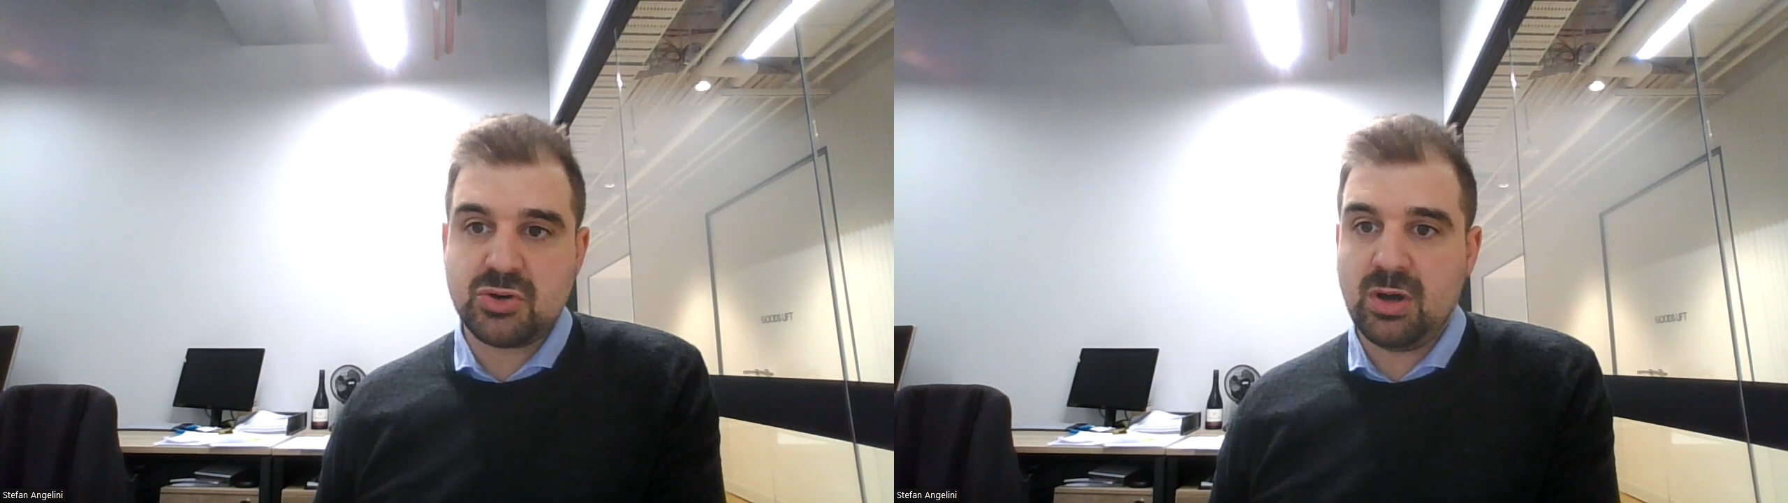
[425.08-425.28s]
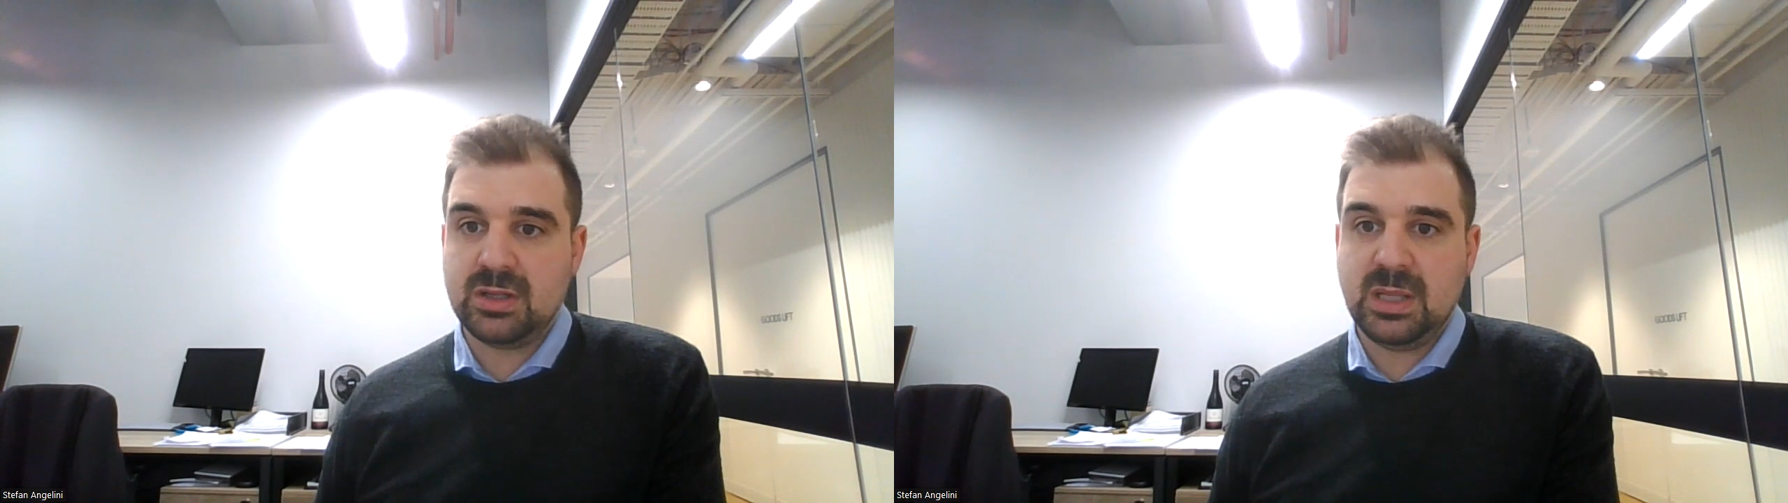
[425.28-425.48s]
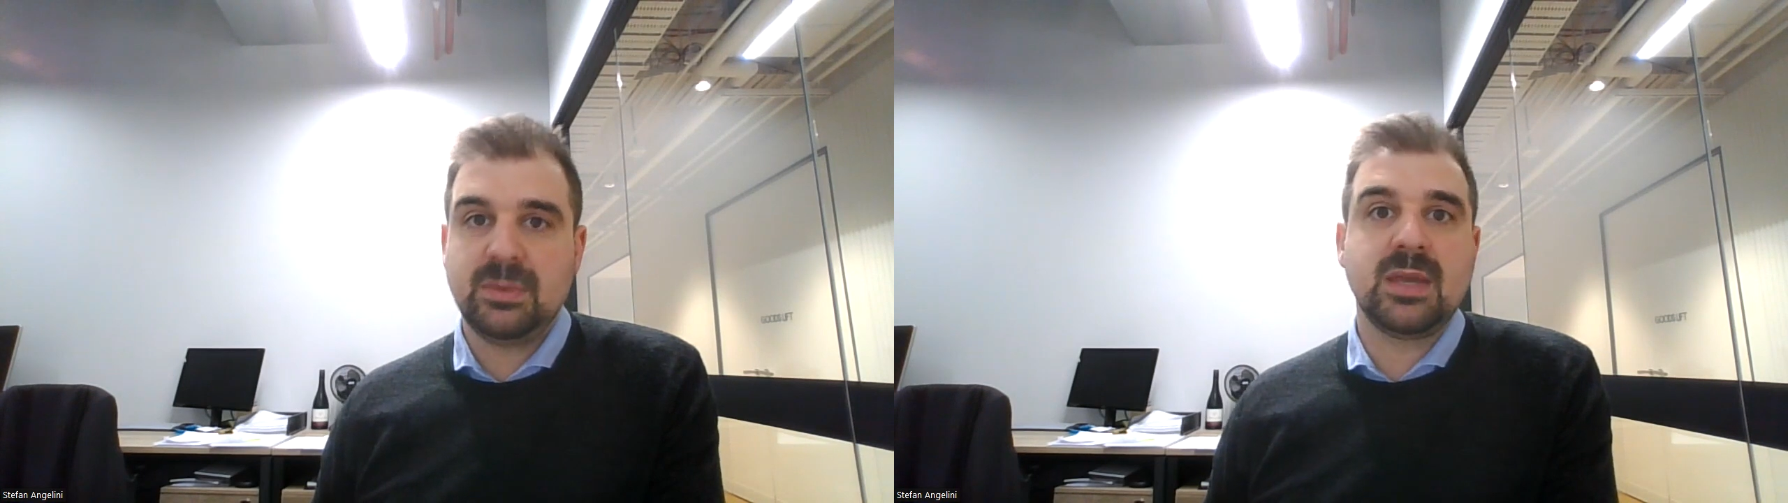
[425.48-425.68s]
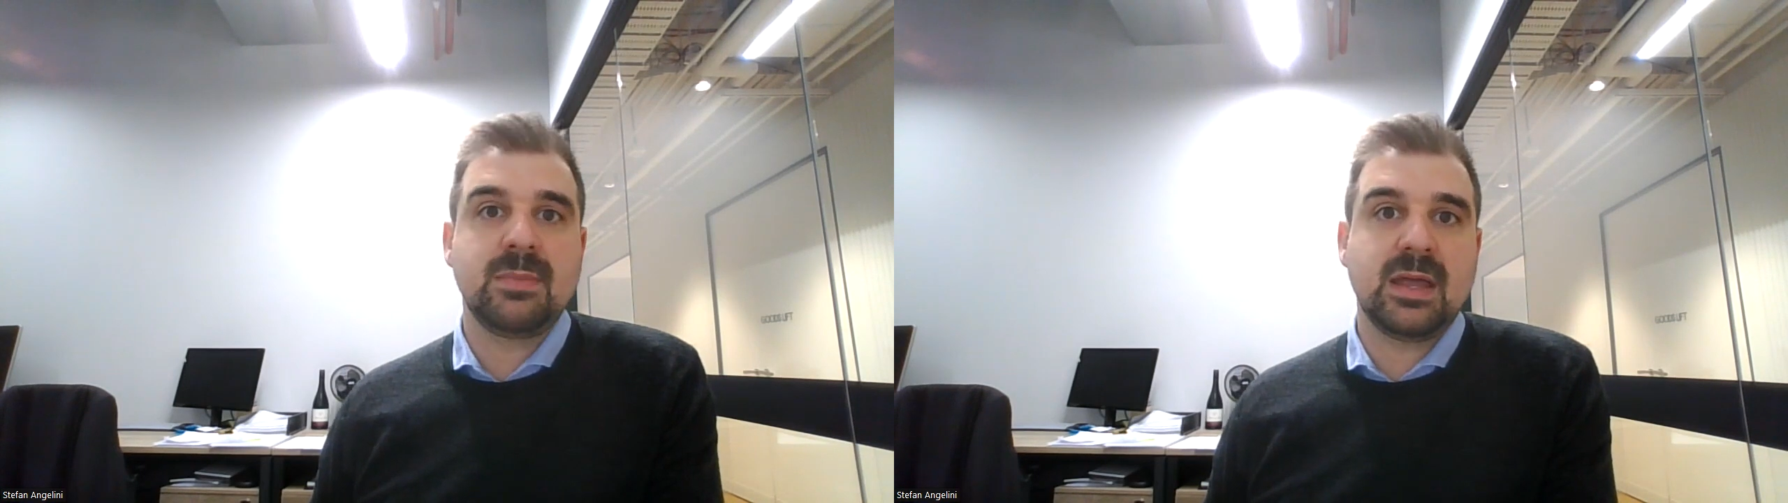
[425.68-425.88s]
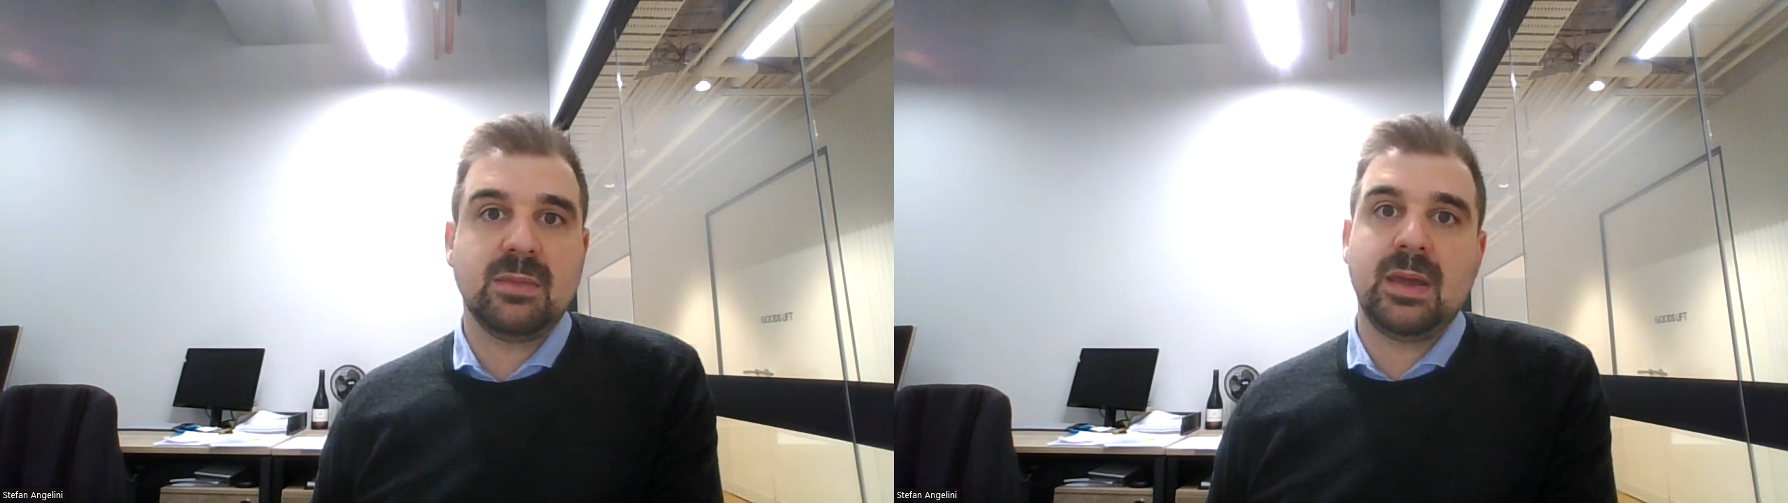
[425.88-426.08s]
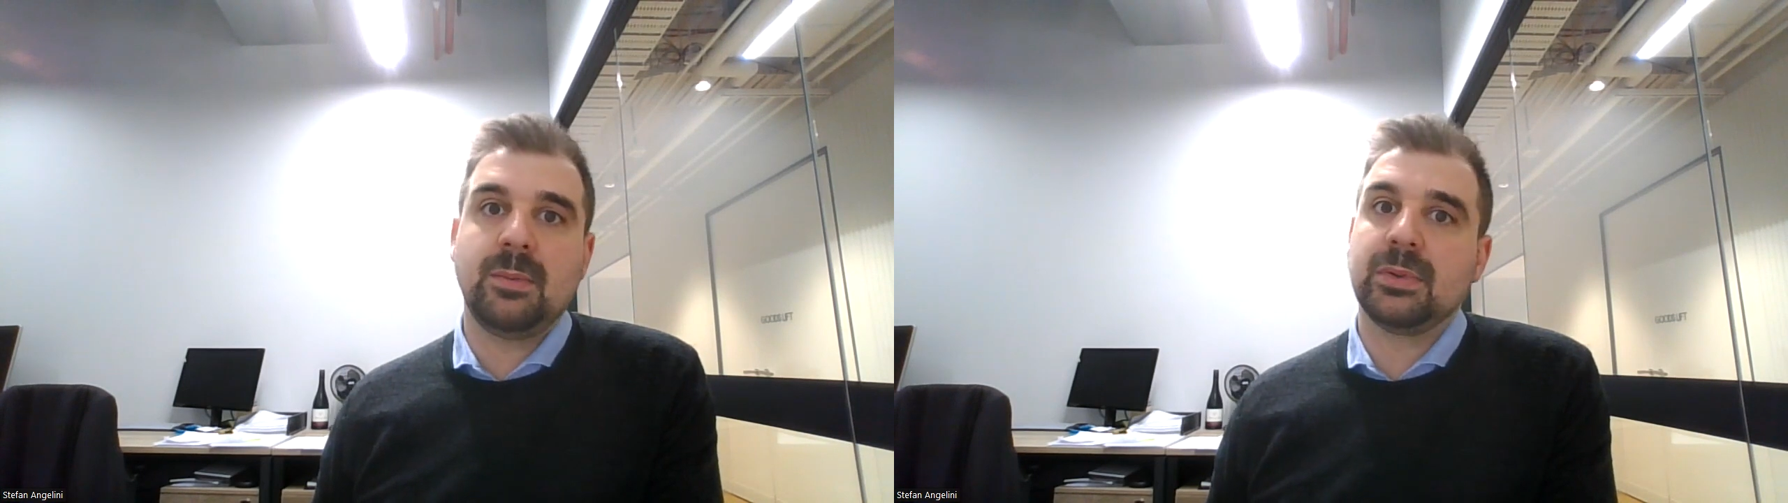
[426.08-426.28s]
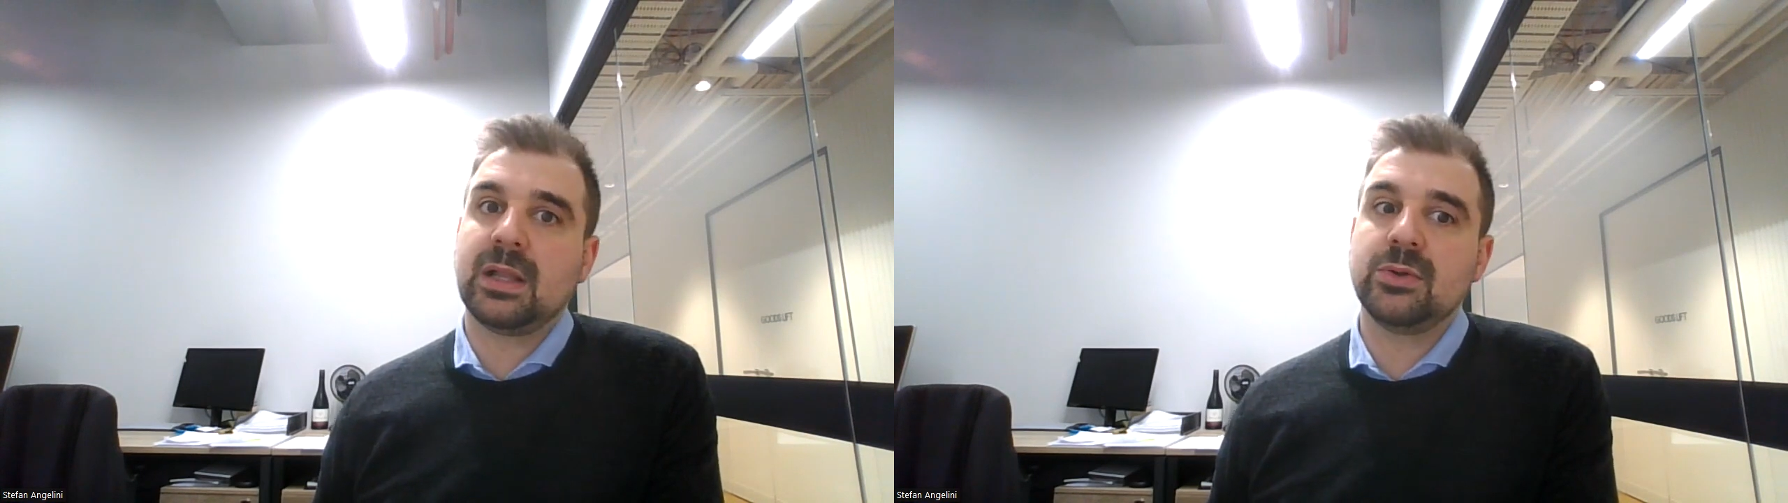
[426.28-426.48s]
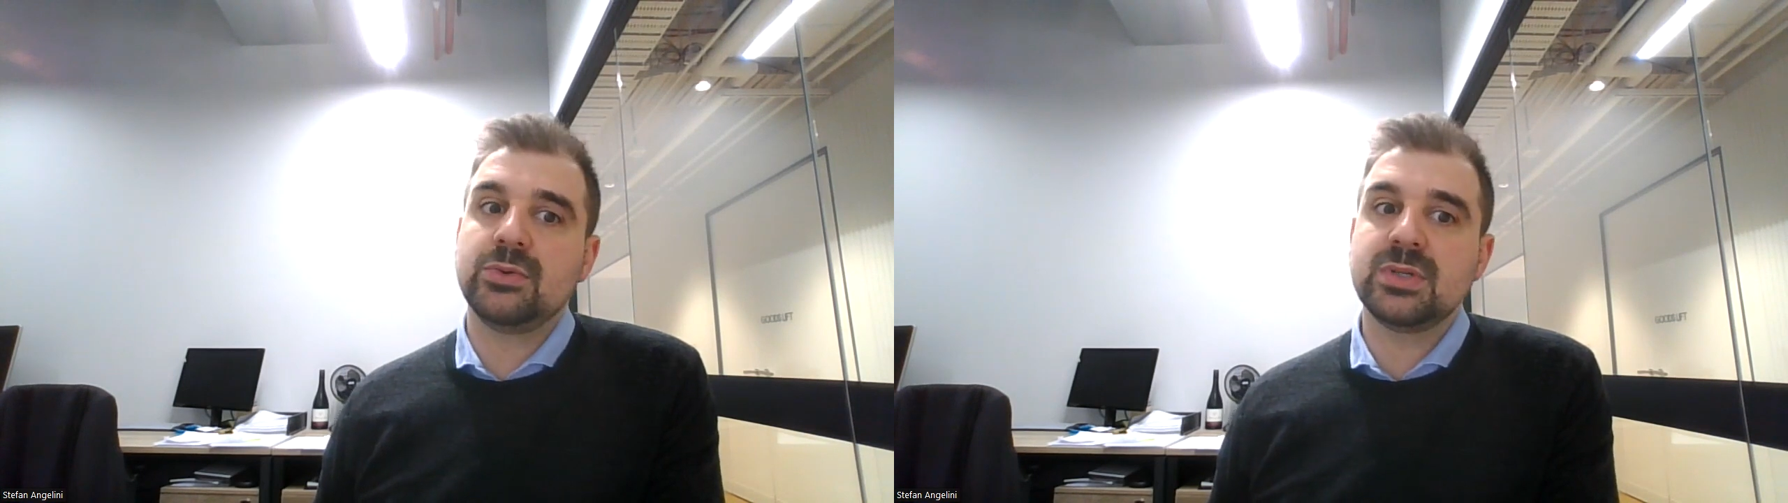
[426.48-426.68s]
to try and limit the amount people
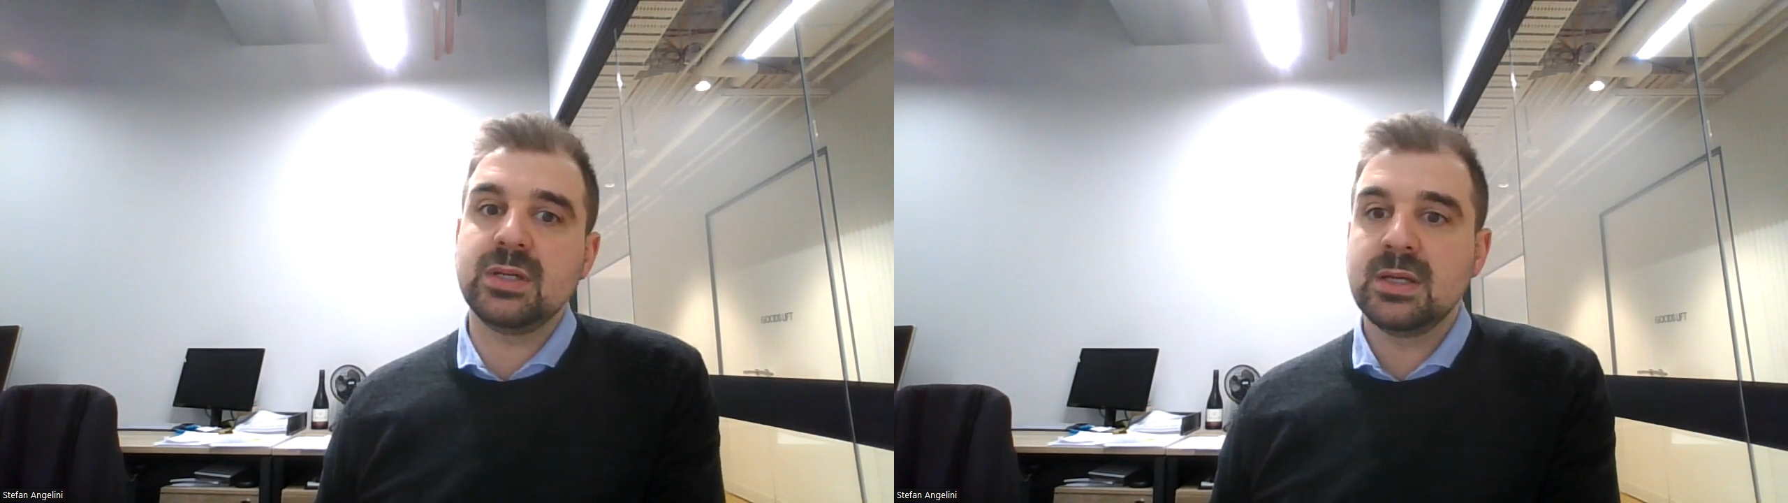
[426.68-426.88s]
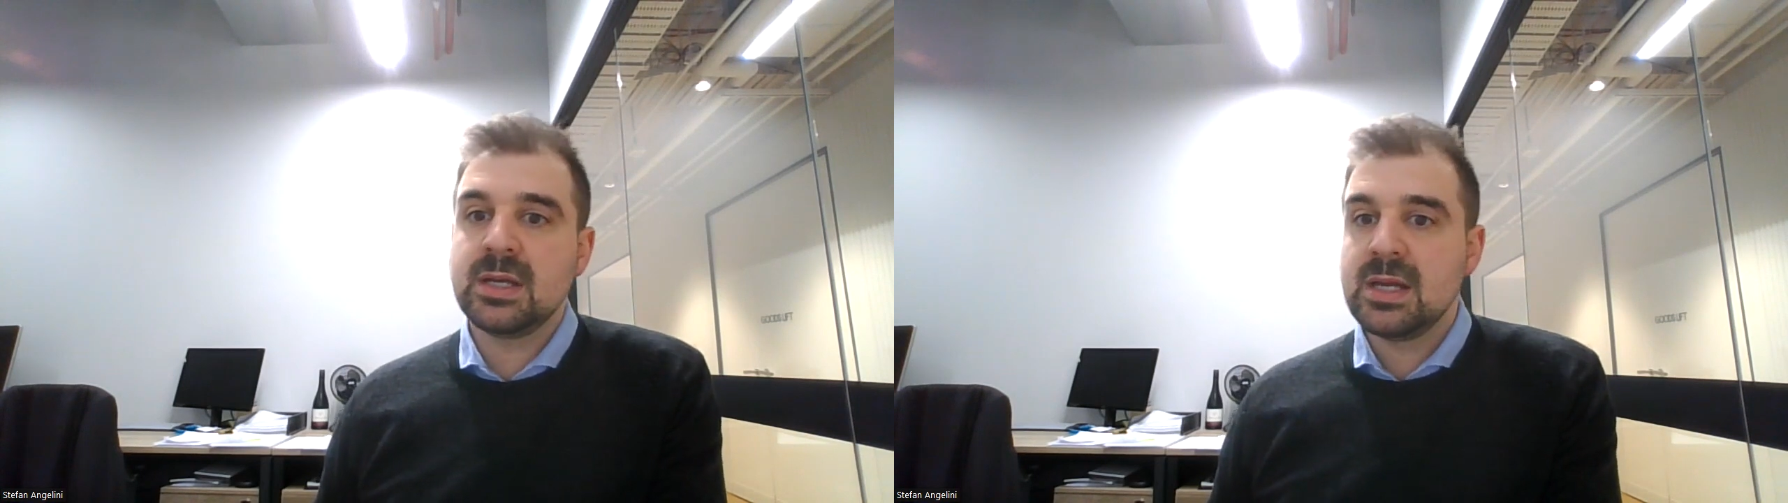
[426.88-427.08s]
are losing